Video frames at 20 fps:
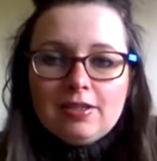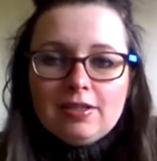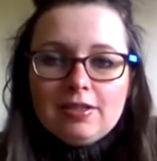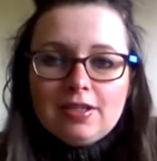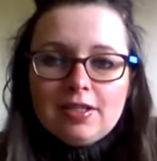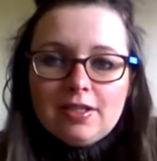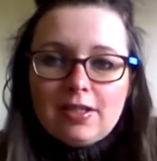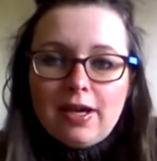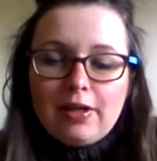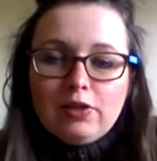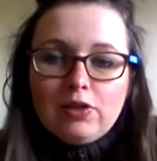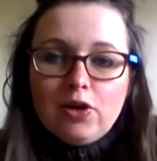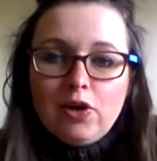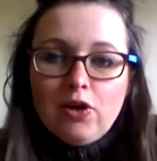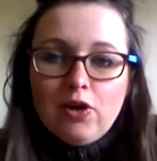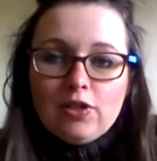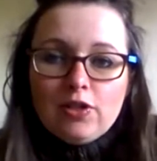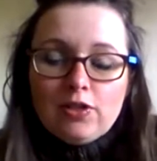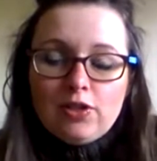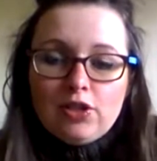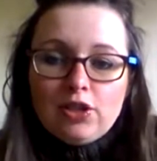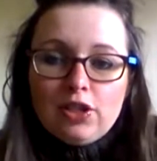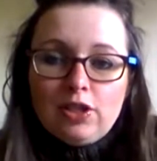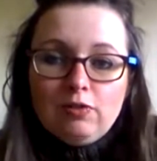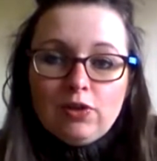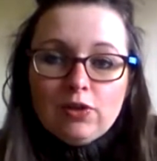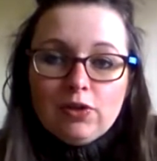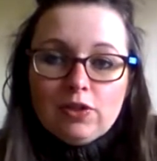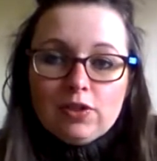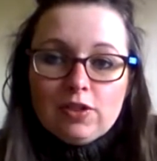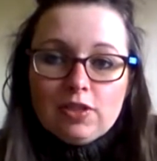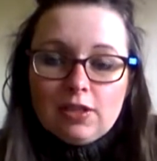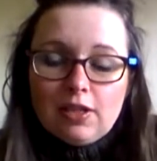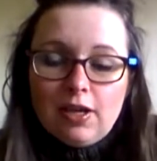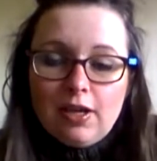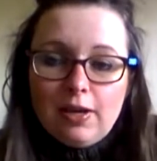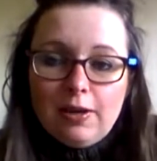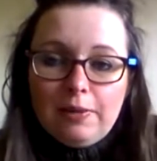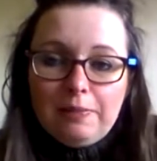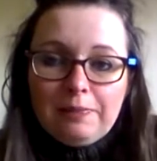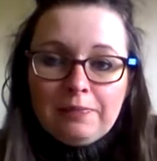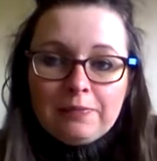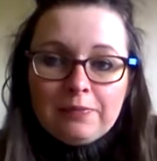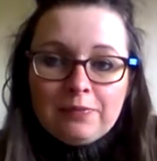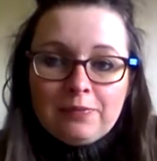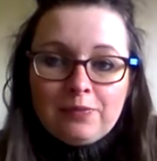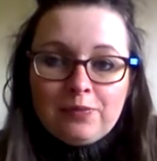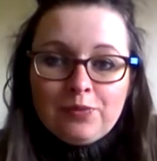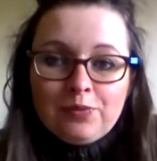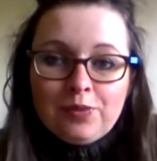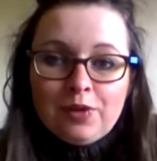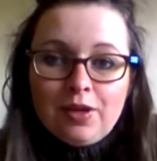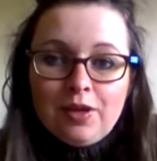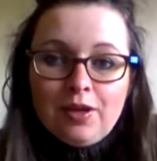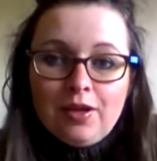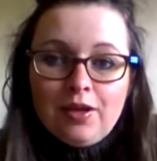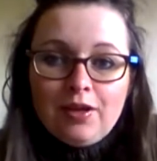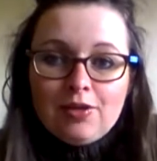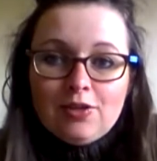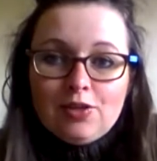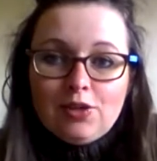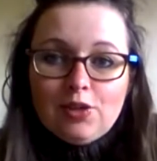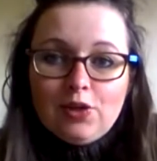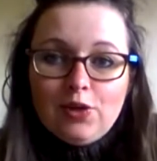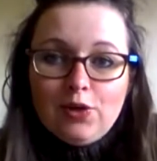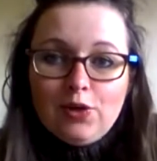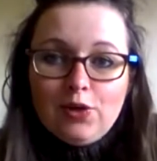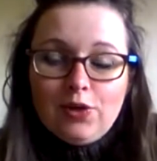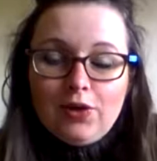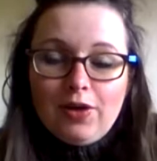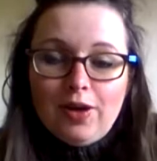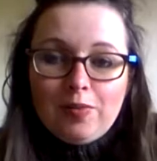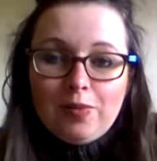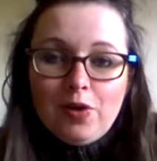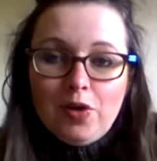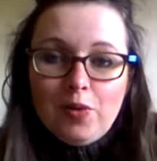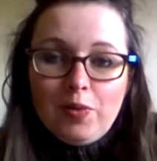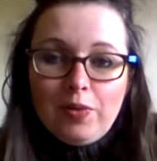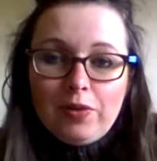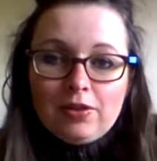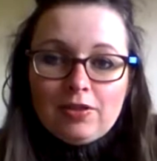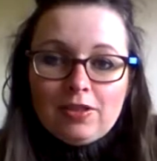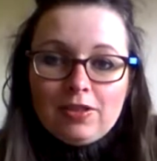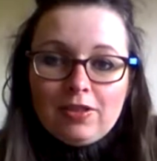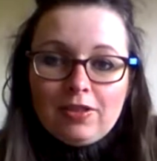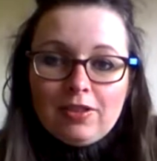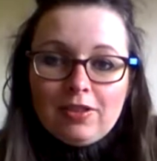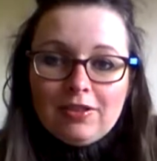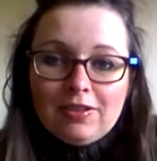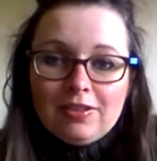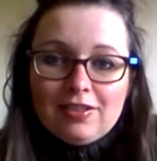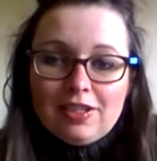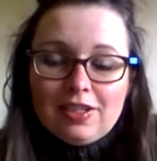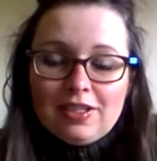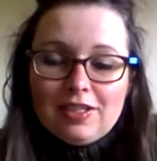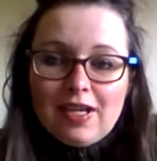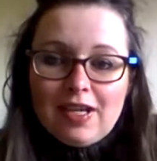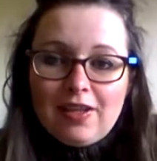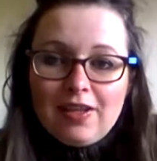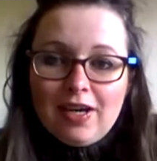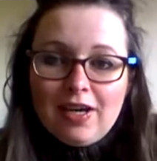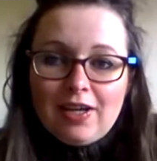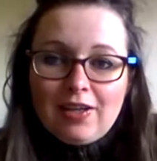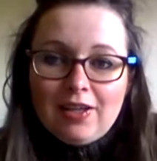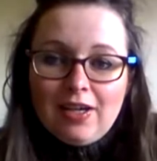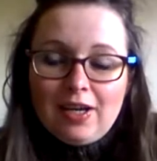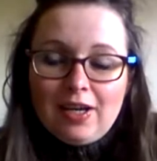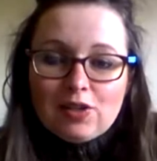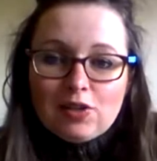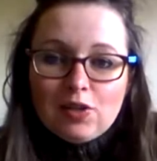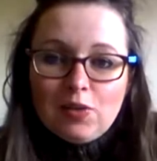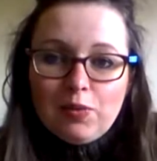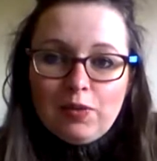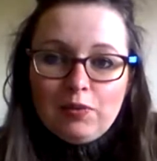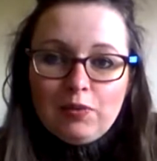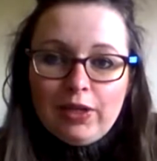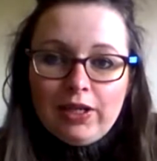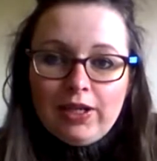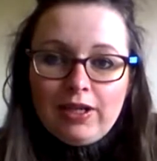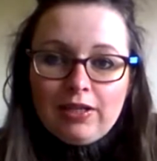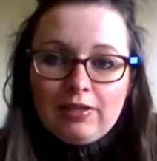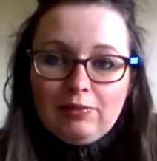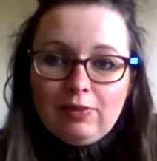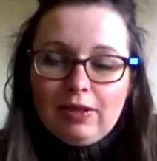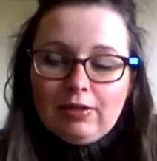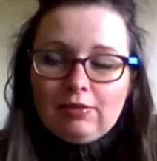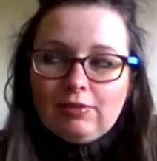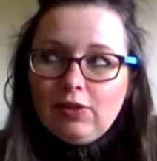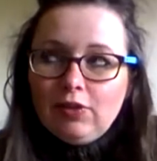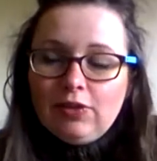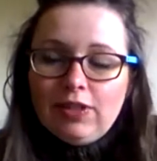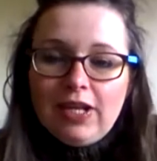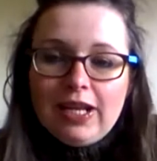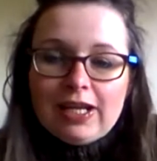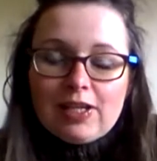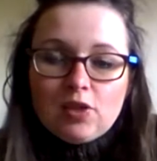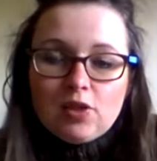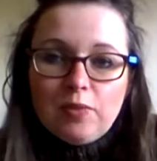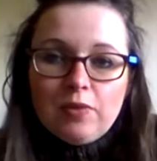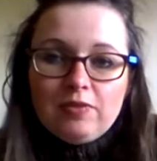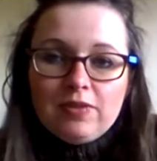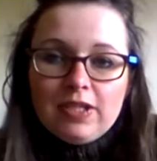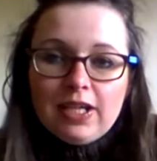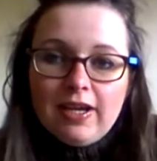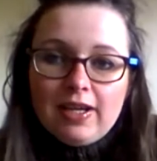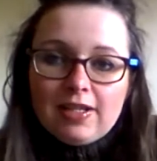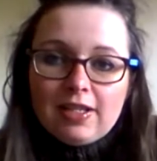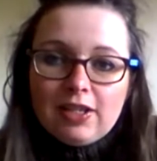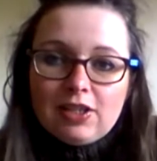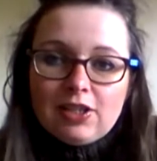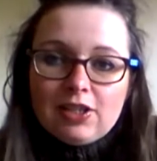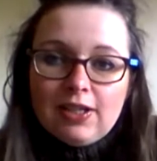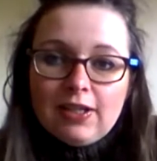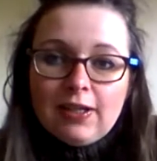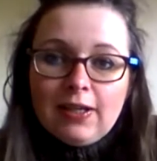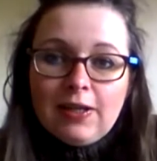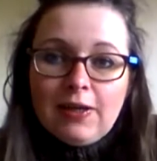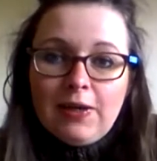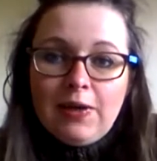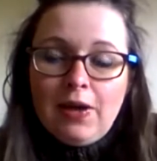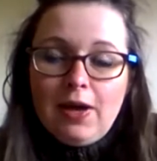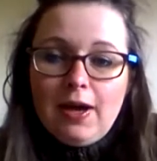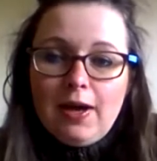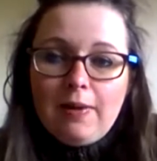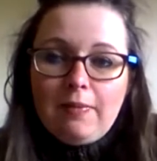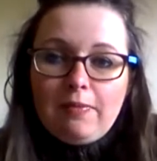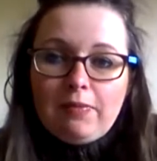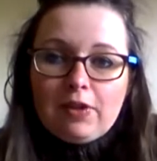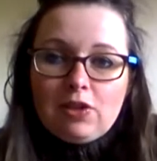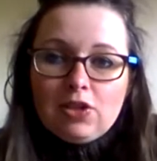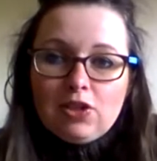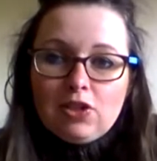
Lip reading: design course that she runs. So I'm hoping to start that in the next couple of weeks, well, not the next couple of days actually, because